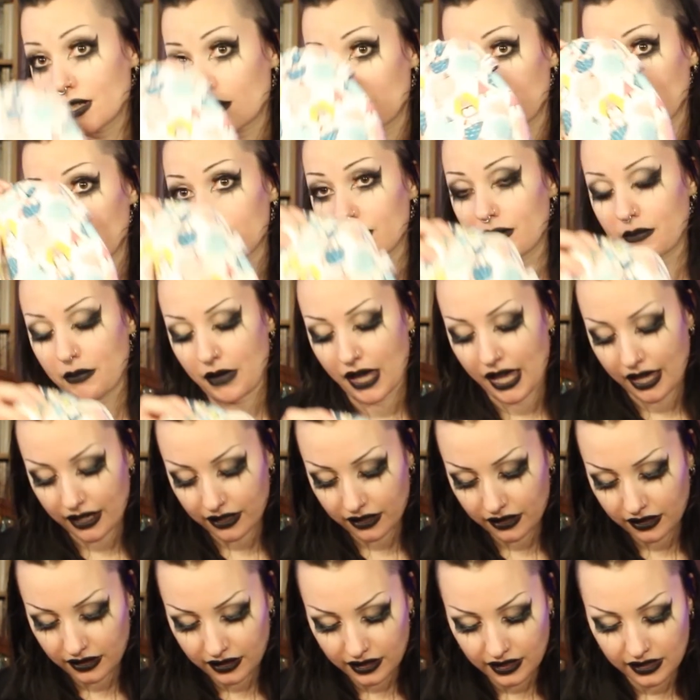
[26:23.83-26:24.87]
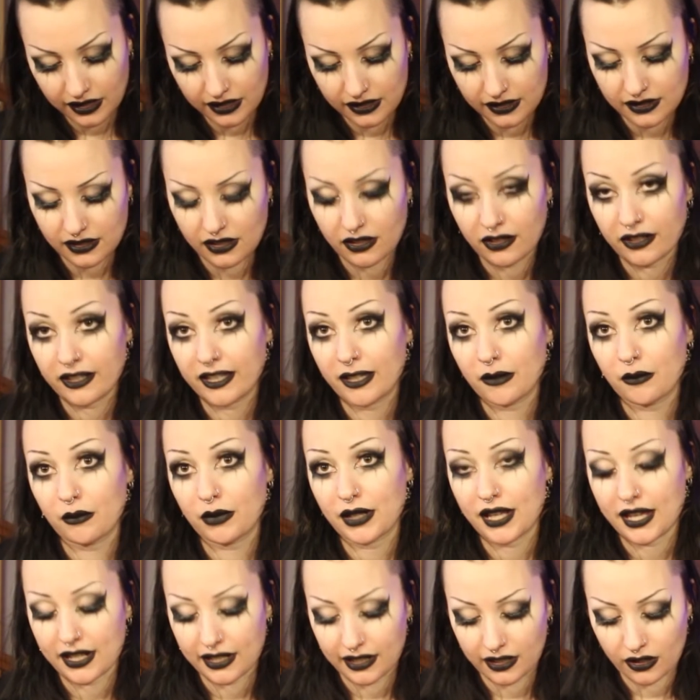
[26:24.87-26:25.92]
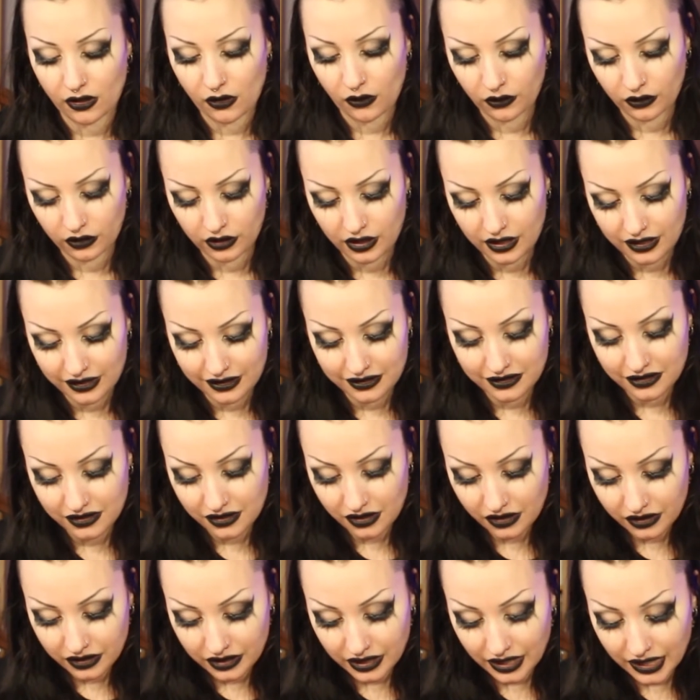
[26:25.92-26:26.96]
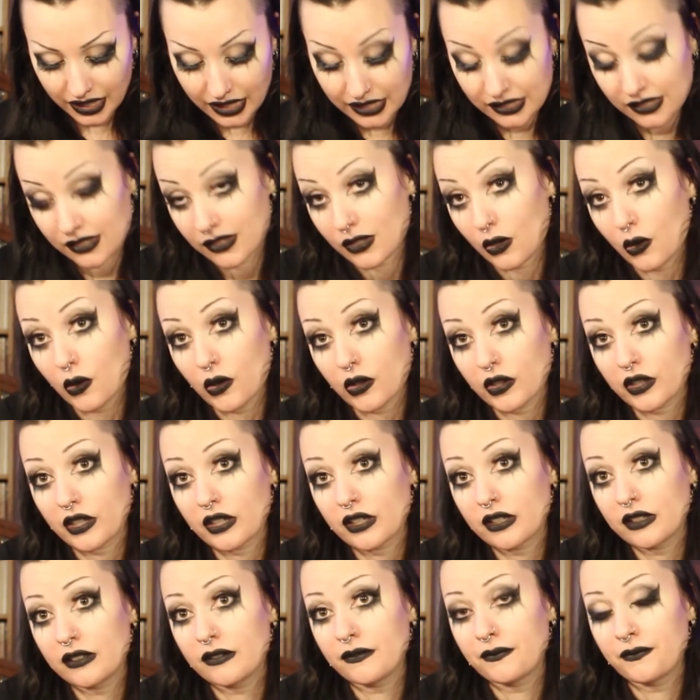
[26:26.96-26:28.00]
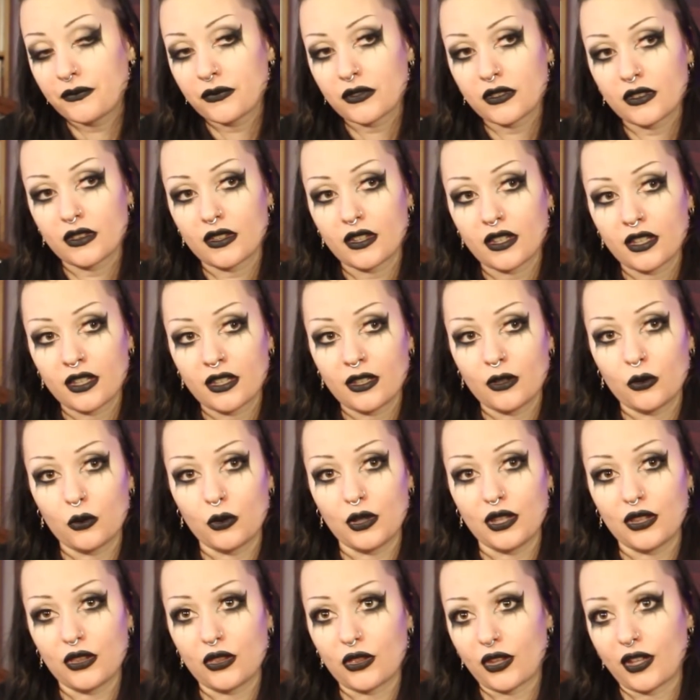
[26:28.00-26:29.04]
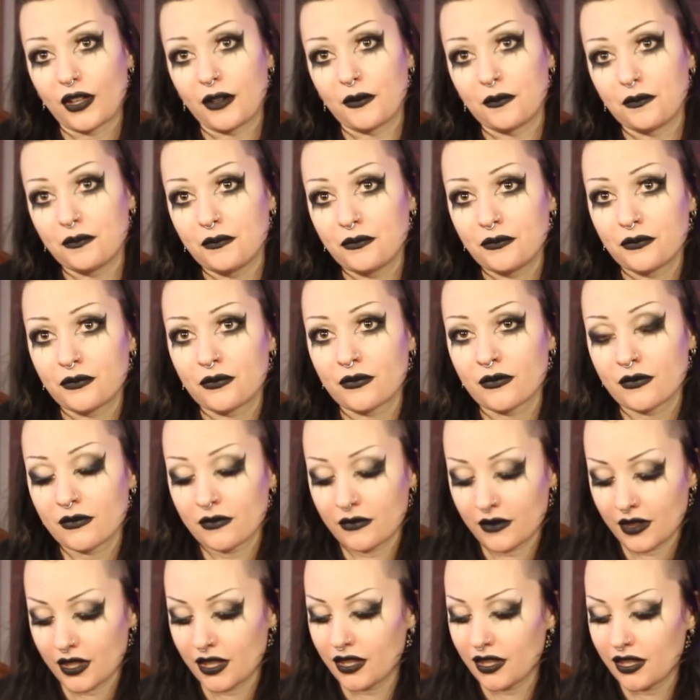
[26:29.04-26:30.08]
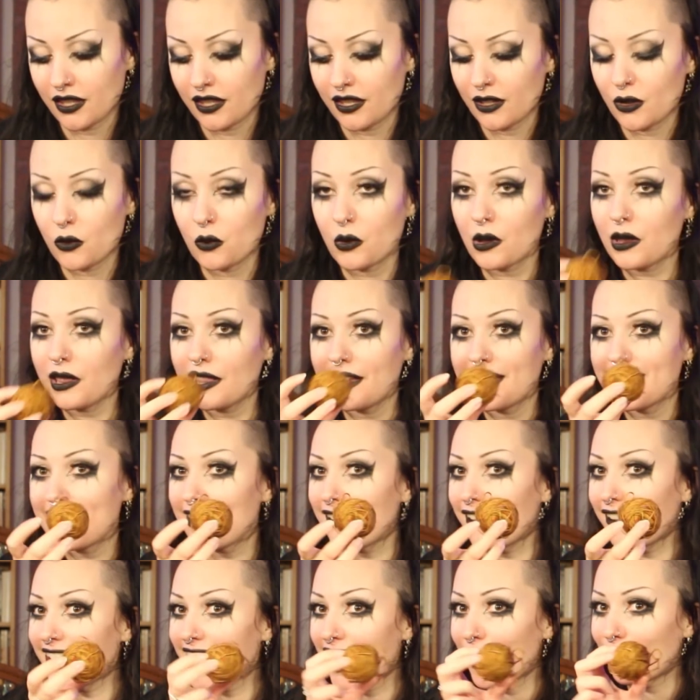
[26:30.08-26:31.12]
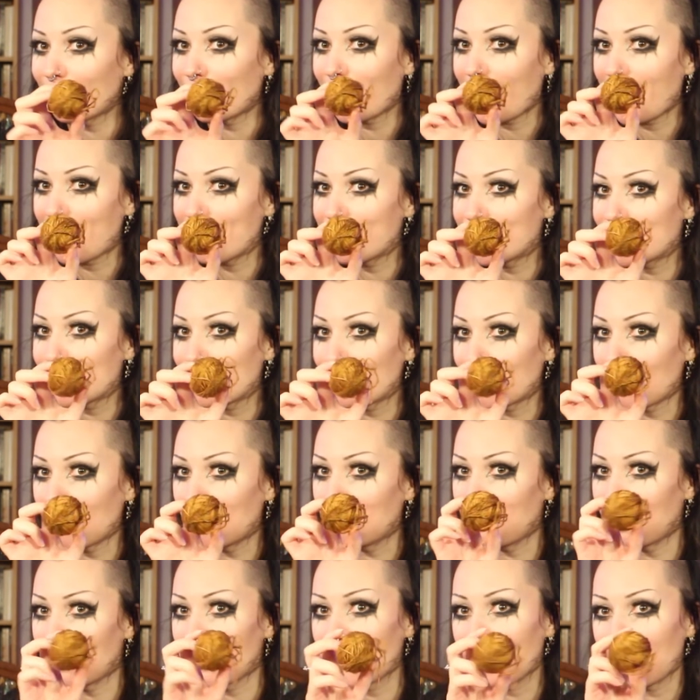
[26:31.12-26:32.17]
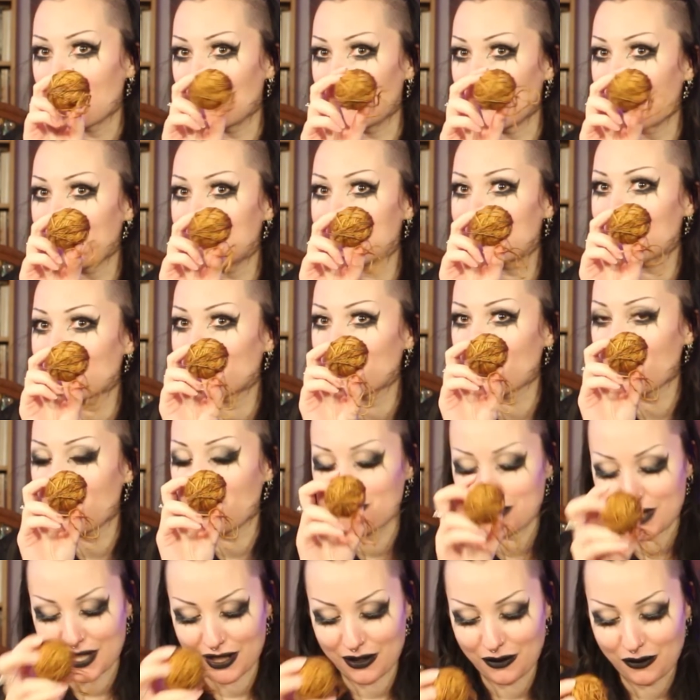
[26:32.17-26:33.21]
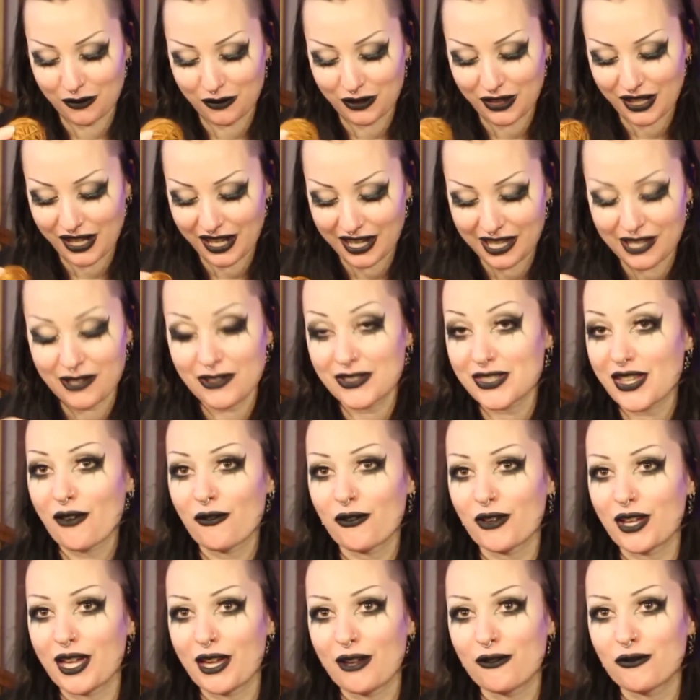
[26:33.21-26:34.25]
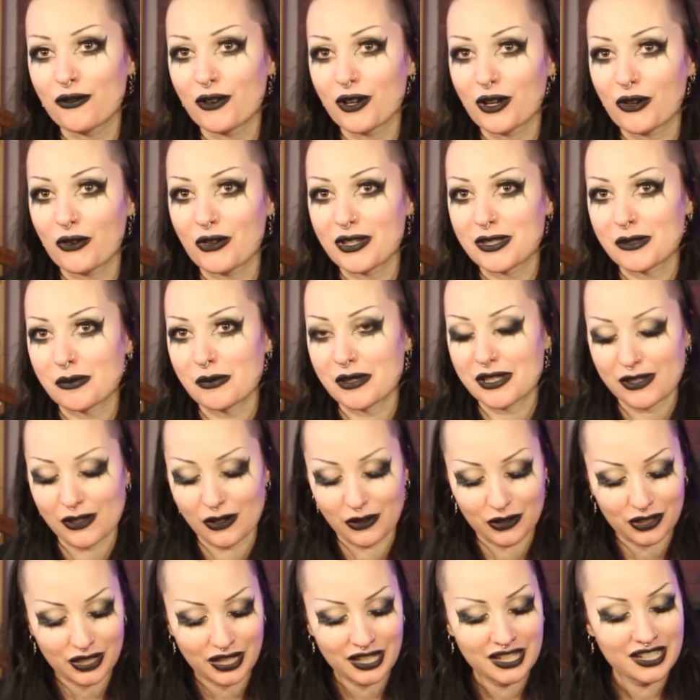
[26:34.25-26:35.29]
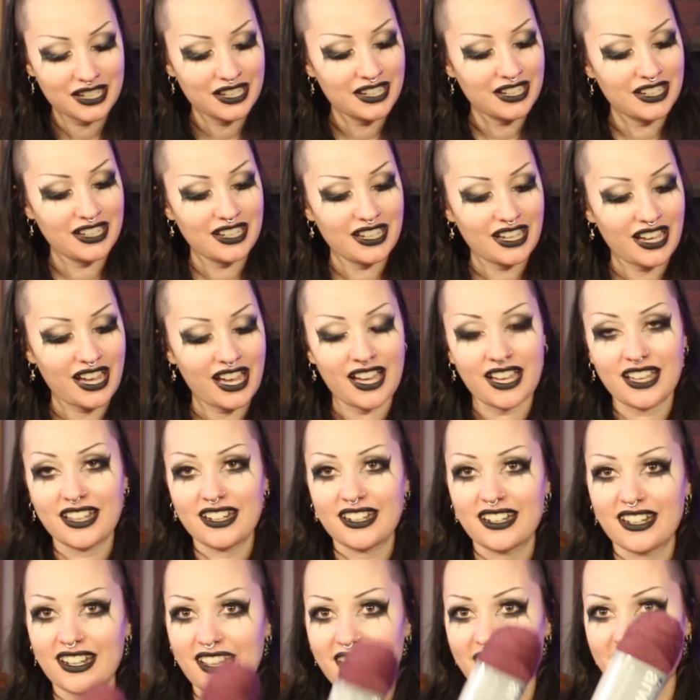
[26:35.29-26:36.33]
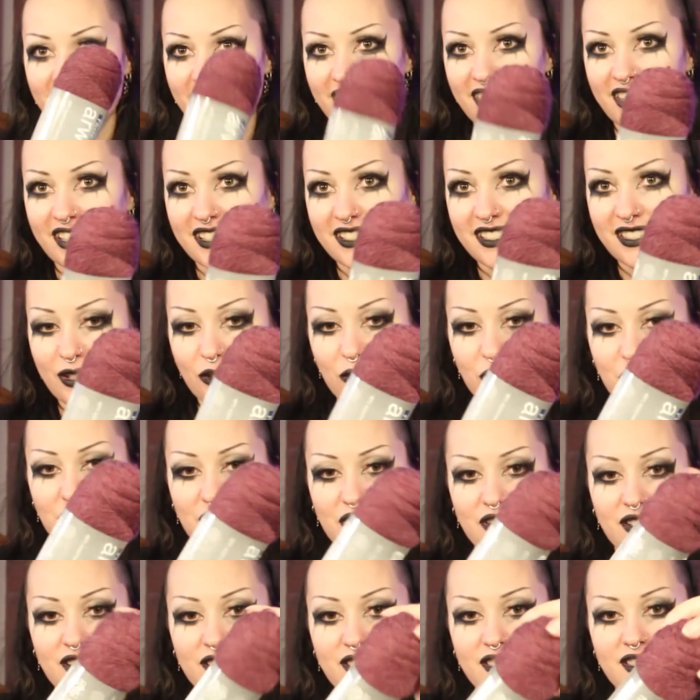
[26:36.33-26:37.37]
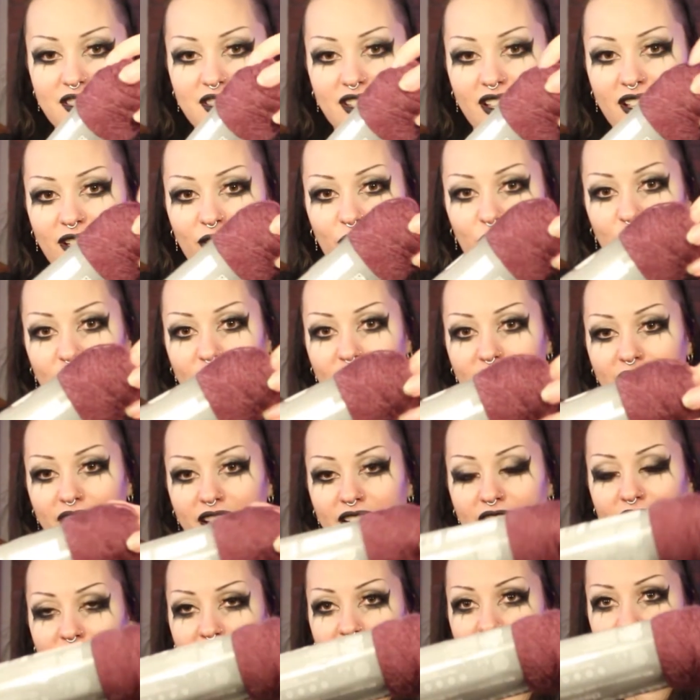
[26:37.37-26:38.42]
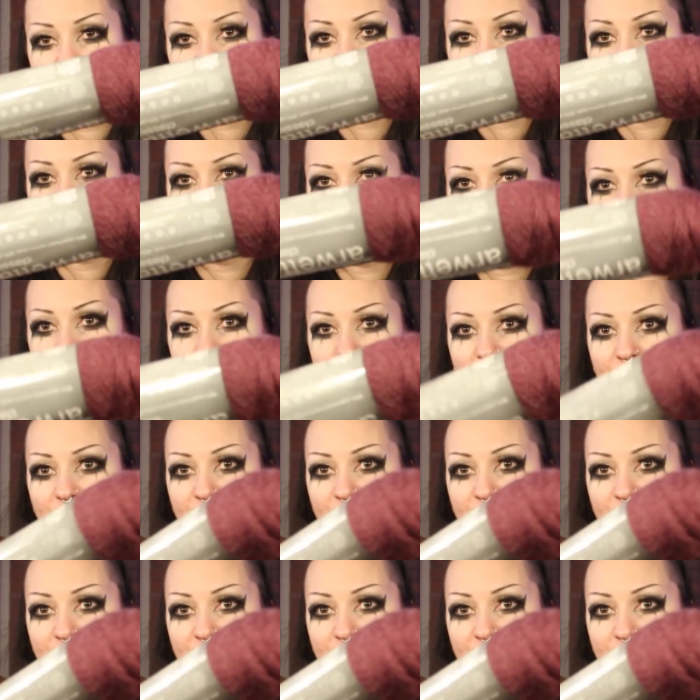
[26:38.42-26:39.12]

a project bag because I am planning on designing a sock with what little I have left from the Revenge of the Harpsichord that I use every year for a Christmas sock, and this gorgeous Ficola Arbiter.